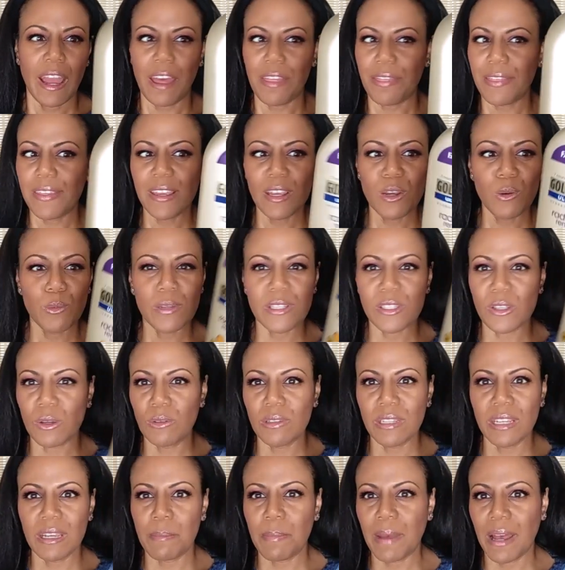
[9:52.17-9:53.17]
I think it was
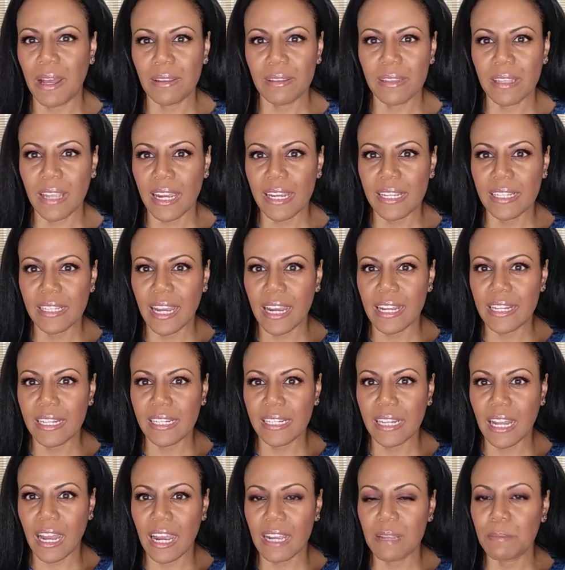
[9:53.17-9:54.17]
only about
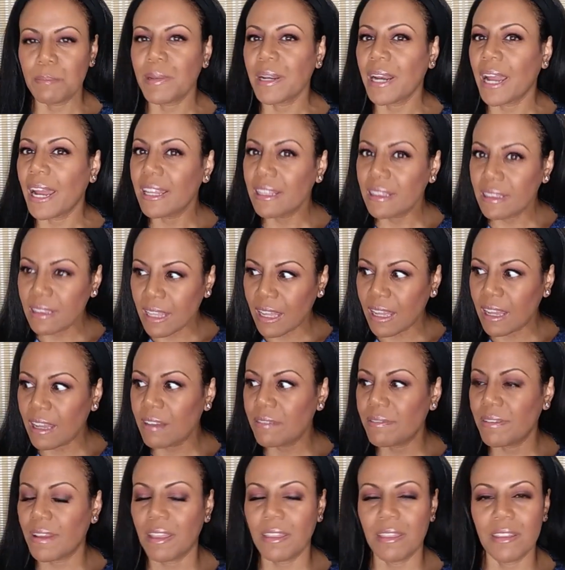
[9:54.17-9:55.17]
$9.99, but I
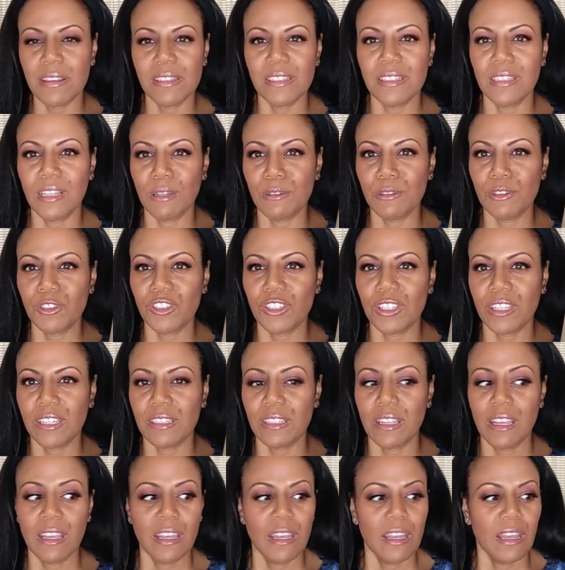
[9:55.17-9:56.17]
love this
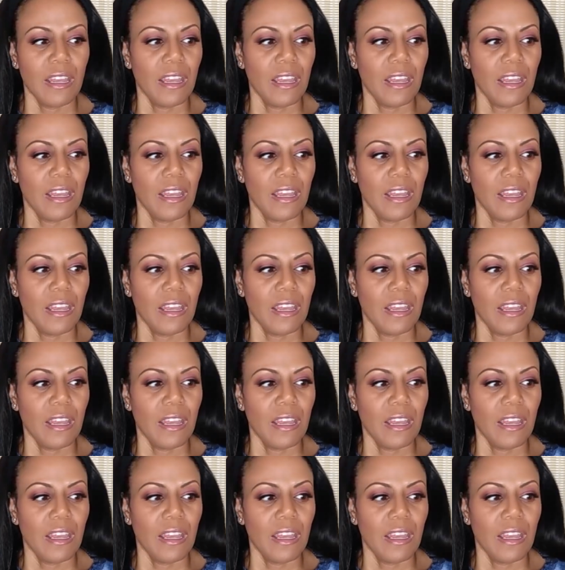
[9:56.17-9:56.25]
lotion.